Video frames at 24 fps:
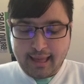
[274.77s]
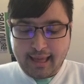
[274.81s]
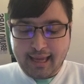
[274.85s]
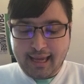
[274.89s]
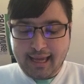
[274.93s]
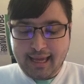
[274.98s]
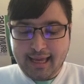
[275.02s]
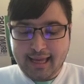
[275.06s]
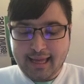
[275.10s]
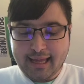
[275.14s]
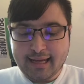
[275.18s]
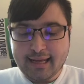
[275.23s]

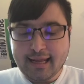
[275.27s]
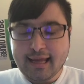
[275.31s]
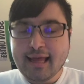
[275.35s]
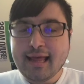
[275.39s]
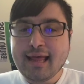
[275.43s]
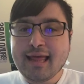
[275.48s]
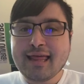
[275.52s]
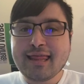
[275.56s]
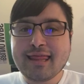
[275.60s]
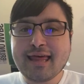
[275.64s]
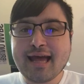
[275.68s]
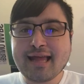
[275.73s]
And
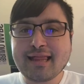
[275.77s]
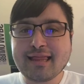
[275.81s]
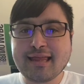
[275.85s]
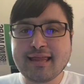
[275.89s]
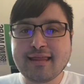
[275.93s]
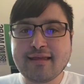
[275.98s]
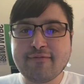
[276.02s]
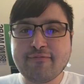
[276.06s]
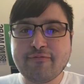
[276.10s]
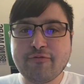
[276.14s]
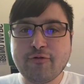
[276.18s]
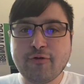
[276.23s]
that
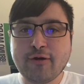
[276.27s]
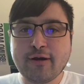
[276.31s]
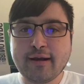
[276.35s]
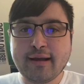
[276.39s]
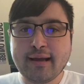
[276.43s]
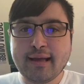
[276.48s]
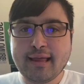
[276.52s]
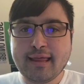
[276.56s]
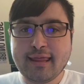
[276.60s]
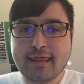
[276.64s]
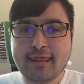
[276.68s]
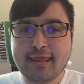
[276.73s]
does it for
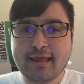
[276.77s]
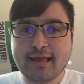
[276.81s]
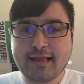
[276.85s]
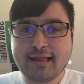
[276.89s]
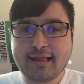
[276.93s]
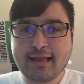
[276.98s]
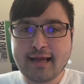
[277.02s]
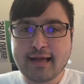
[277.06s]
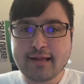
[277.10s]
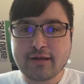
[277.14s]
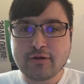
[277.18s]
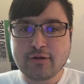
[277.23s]
this
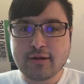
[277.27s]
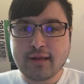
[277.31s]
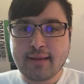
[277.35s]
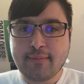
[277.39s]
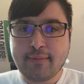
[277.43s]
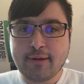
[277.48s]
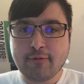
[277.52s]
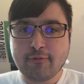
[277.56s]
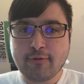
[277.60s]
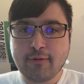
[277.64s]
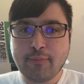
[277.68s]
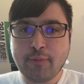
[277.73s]

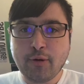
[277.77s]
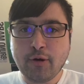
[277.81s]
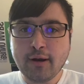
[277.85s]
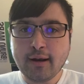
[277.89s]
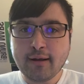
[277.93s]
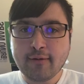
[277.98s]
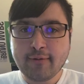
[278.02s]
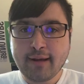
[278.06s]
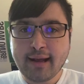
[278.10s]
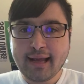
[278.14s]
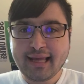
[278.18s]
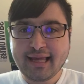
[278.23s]
entertainment
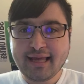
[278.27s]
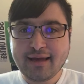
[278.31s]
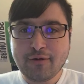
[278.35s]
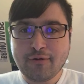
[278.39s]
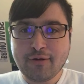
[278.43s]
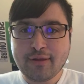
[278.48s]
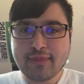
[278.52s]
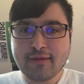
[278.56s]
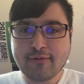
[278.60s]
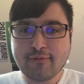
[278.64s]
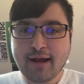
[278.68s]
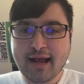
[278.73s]
report right here
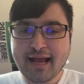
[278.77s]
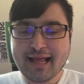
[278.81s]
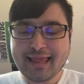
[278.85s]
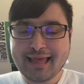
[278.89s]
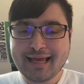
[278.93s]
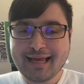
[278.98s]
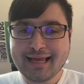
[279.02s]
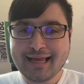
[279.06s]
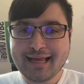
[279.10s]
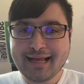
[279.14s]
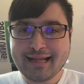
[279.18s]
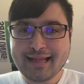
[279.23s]
on the
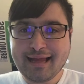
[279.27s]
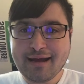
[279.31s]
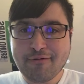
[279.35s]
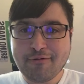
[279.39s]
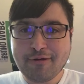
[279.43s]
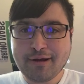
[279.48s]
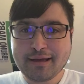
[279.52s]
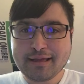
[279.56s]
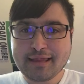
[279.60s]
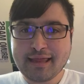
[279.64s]
Riley King Network.